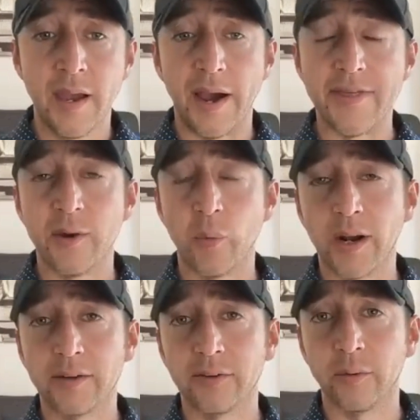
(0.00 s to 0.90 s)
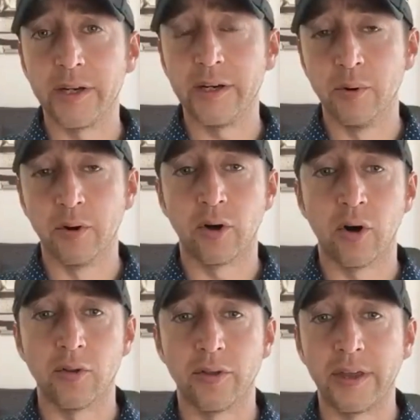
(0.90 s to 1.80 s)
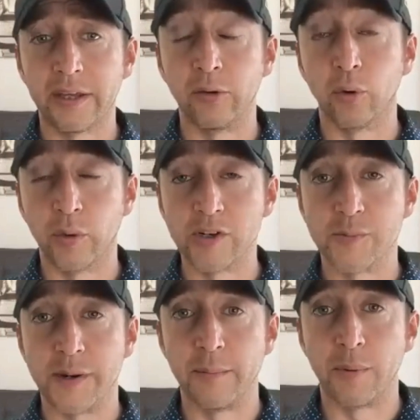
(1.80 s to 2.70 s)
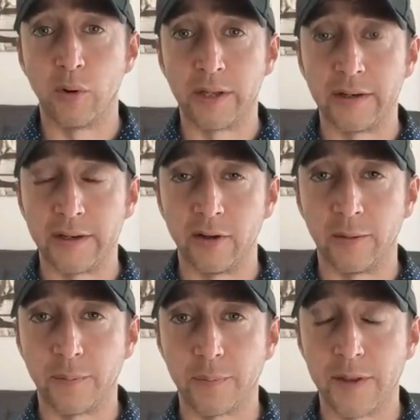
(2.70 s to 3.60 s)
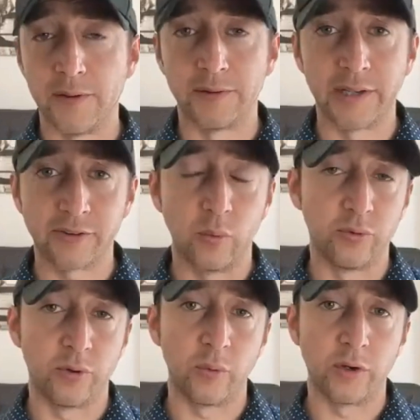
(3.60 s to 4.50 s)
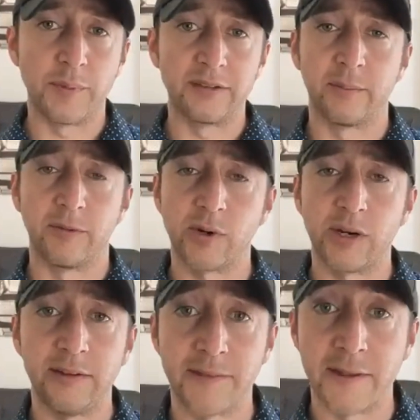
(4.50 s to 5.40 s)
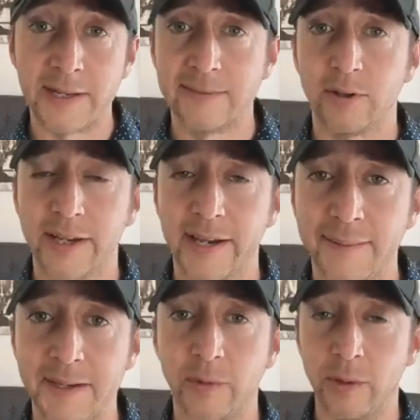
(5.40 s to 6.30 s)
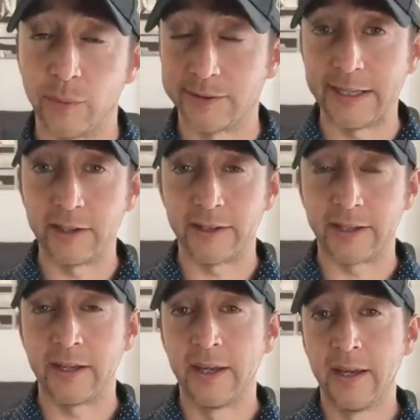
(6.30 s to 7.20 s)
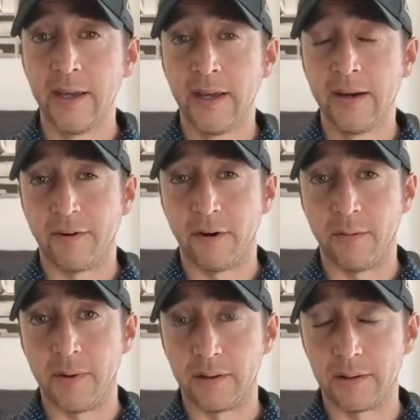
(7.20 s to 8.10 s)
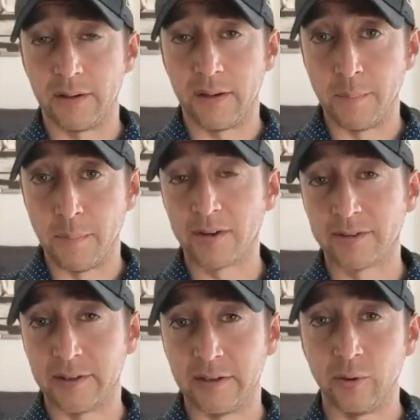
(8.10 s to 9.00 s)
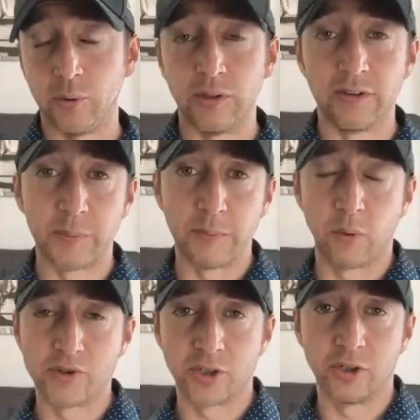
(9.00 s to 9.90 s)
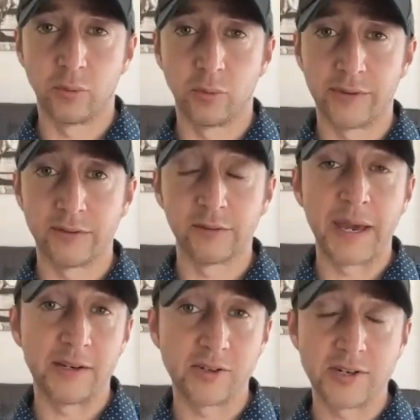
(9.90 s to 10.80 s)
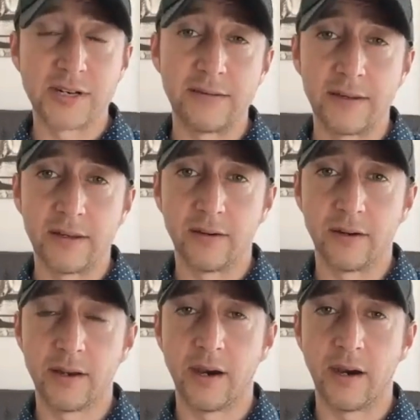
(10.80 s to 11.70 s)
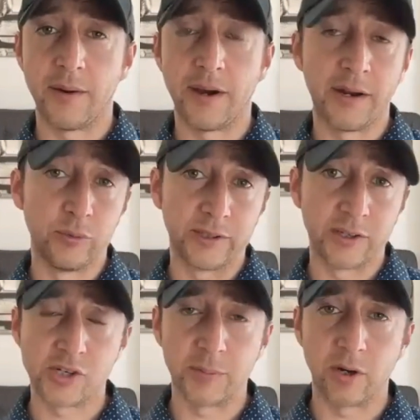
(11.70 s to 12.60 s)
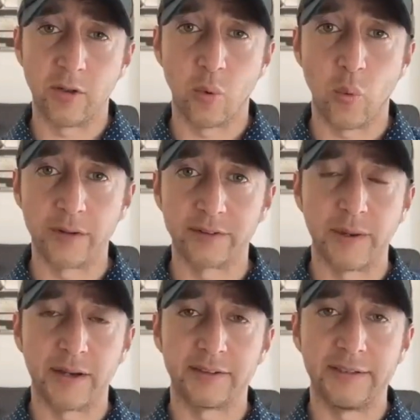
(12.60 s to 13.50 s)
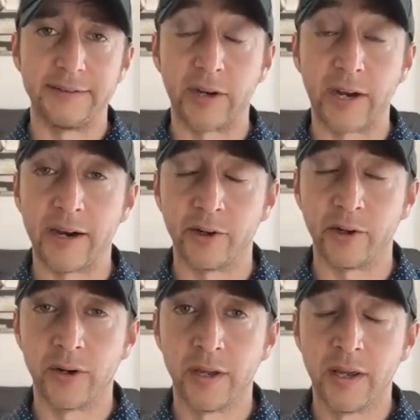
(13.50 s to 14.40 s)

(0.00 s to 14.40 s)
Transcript: I then went on to read a book called Think and Grow Rich by Napoleon Hill. And it was actually during one of my summer trainings at the Naval Academy when I was sailing from Boston to Lisbon, Portugal with the Spanish Navy. It was on a ship called the Juan Sebastian del Cano.